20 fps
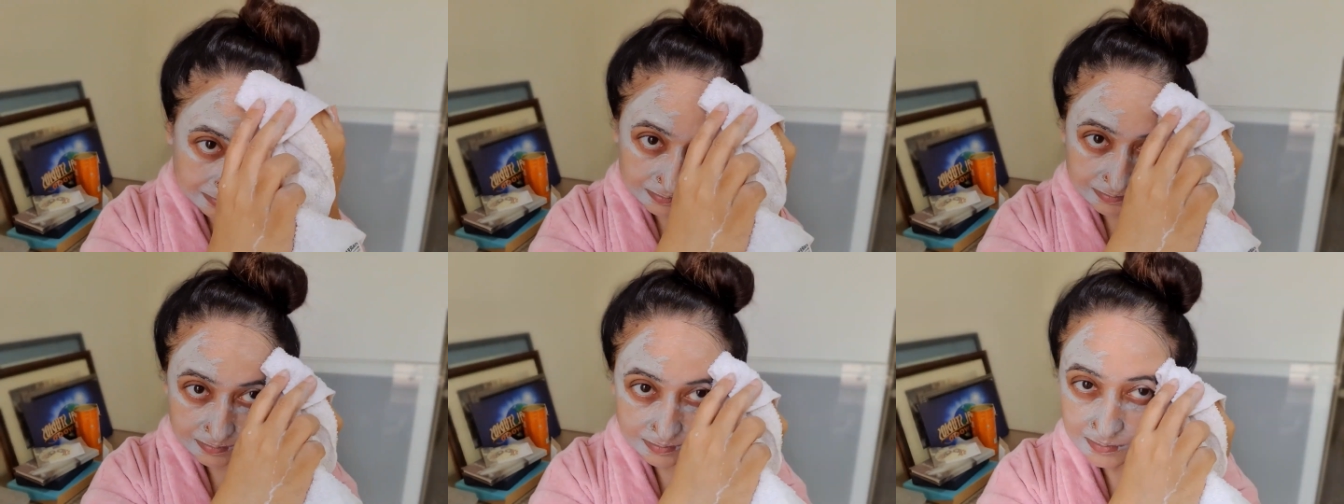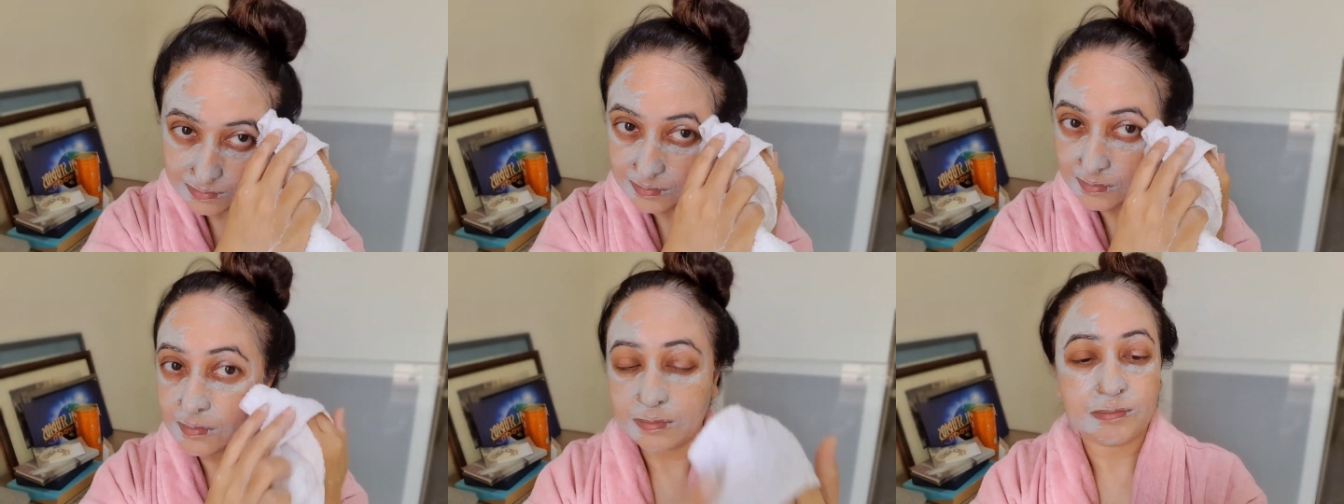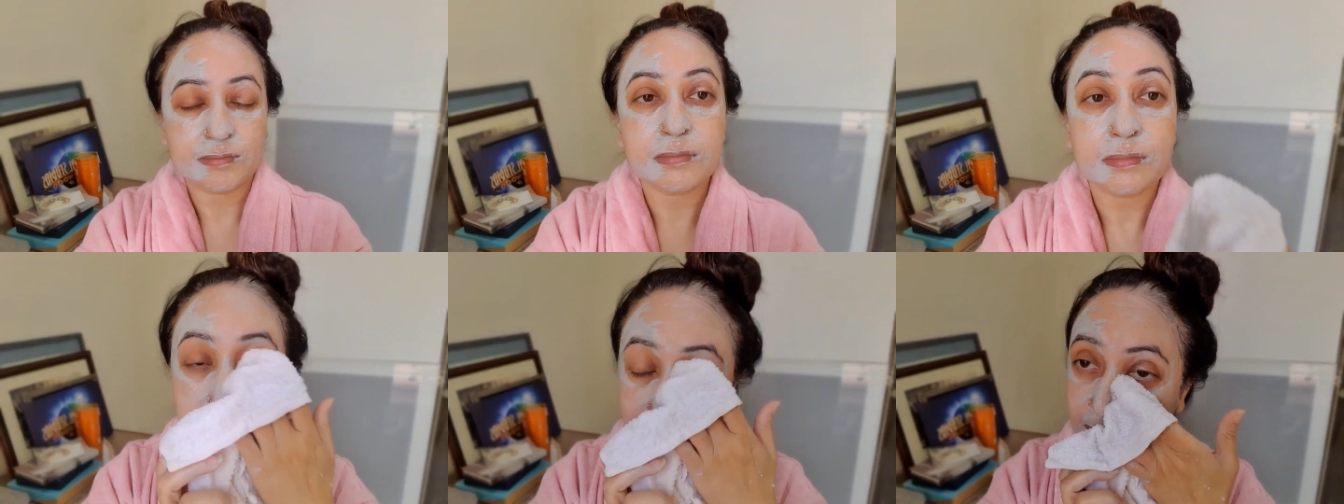It's just
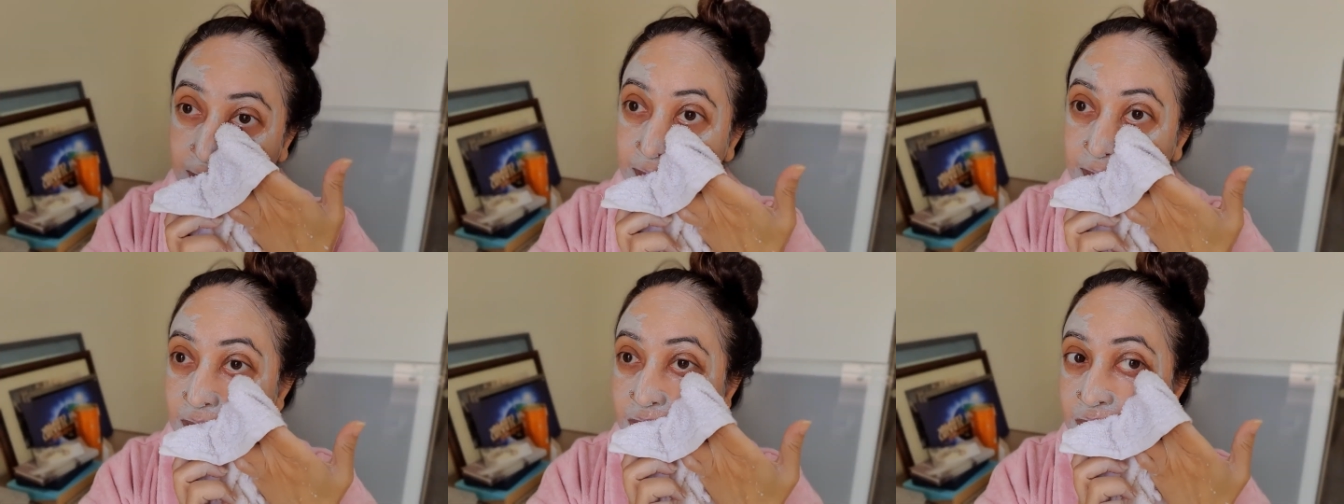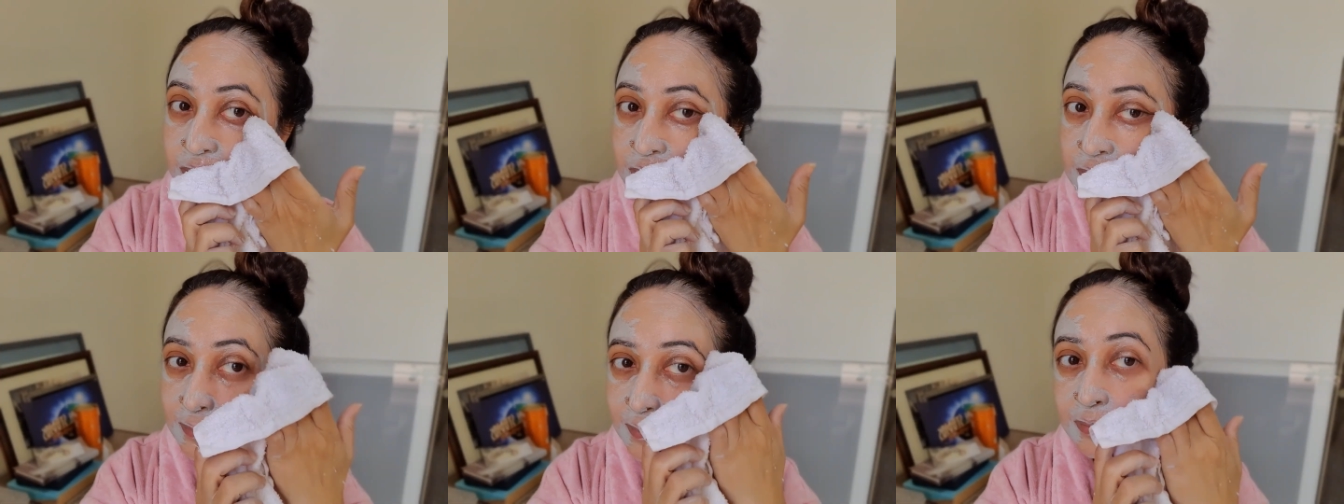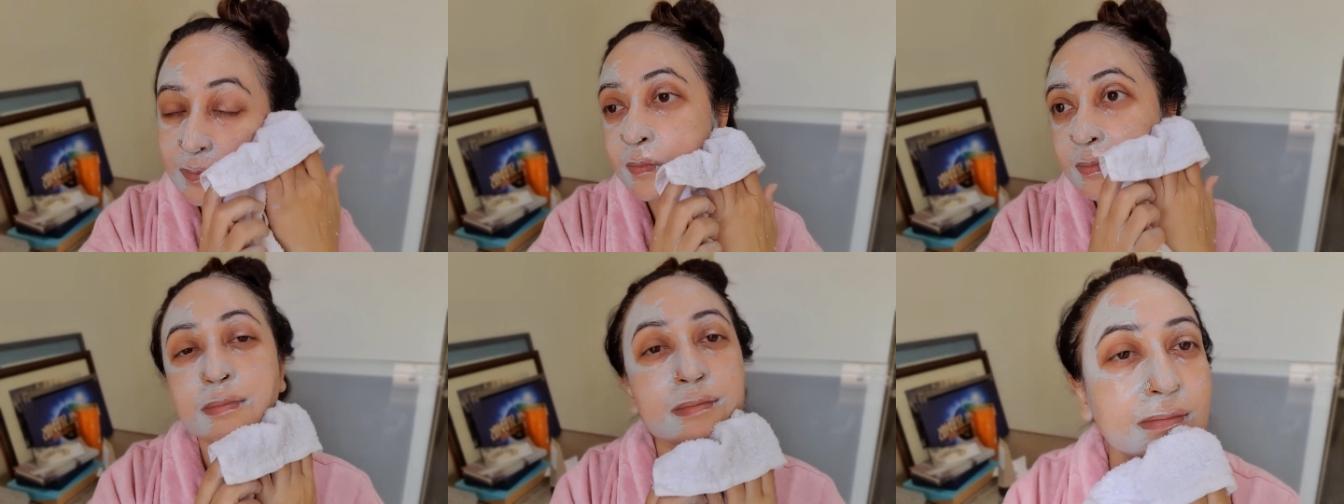more soothing
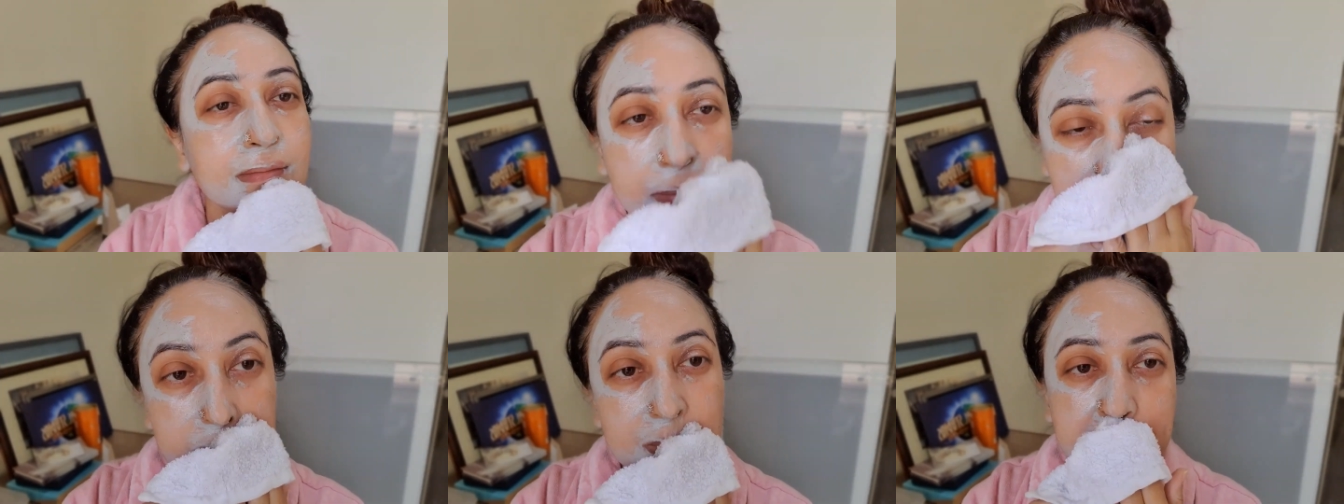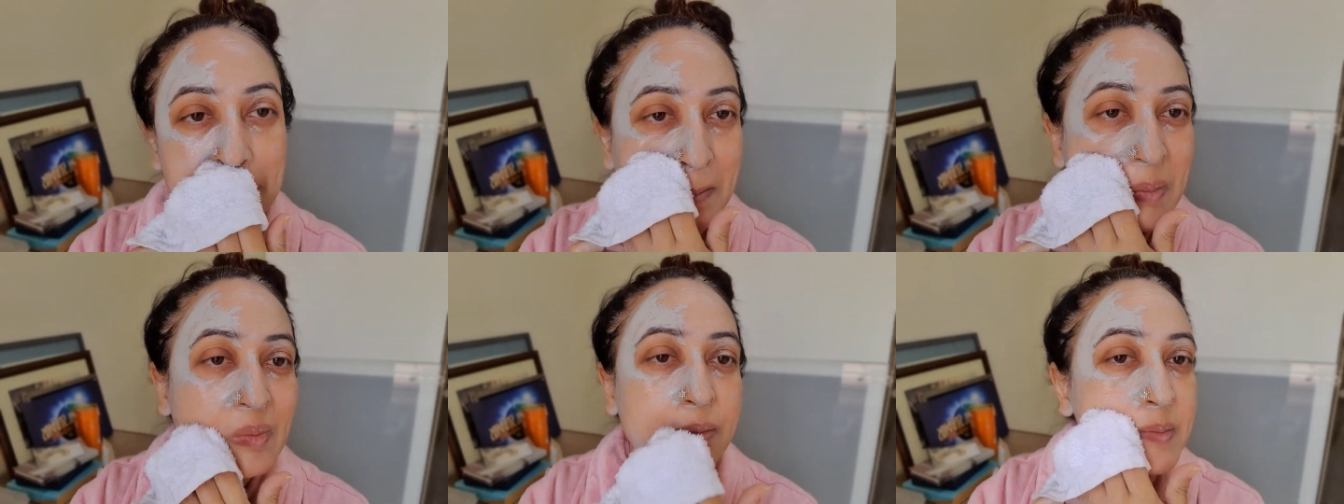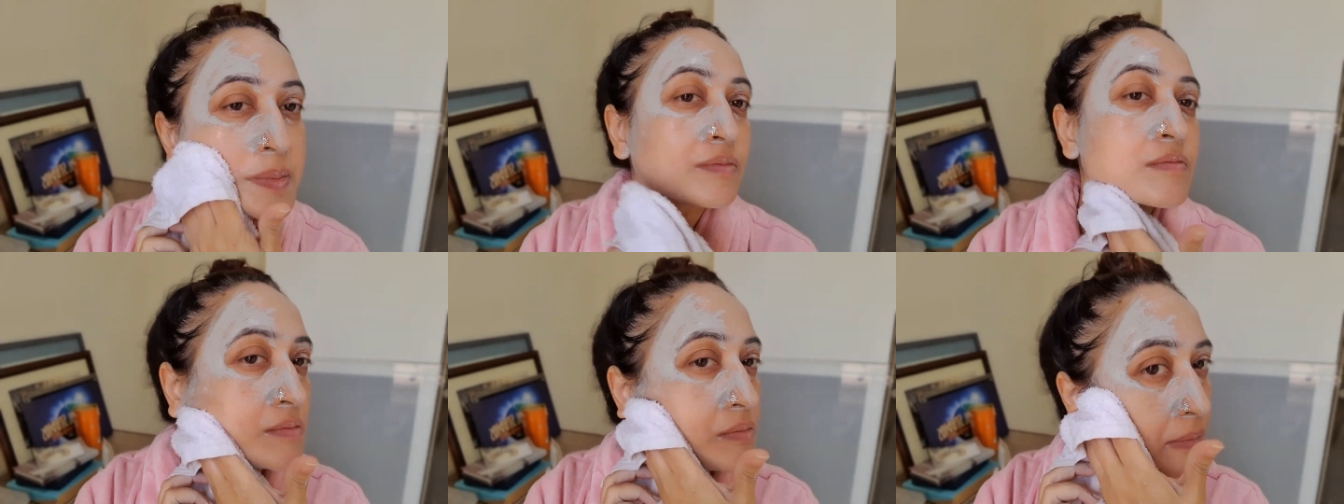and calming for the
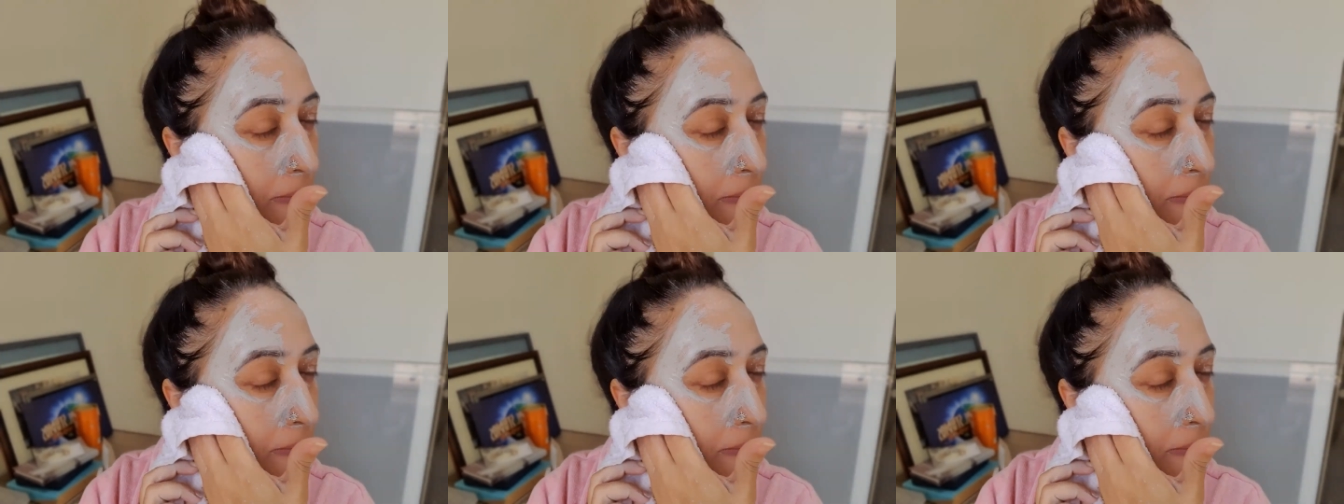skin.